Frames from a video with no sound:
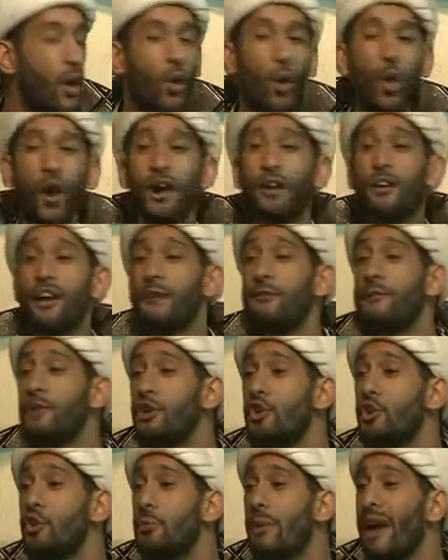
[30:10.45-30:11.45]
Wherever
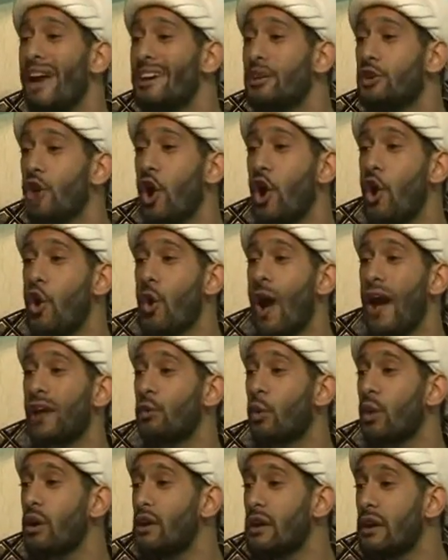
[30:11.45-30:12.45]
you may go
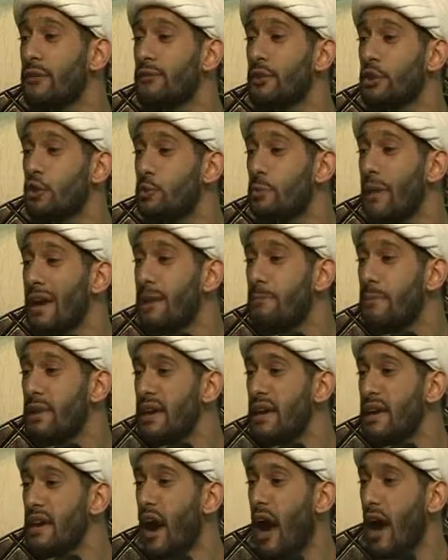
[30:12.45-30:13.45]
and wherever you may
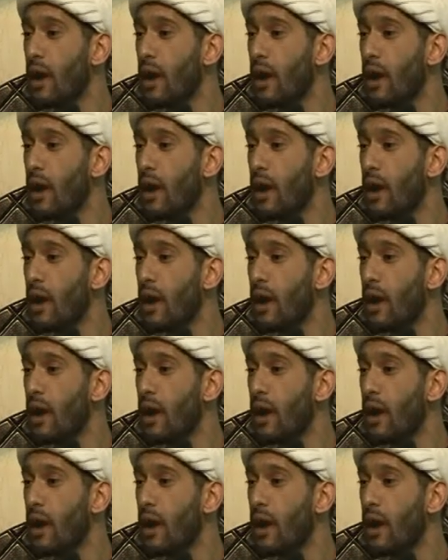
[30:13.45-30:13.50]
be,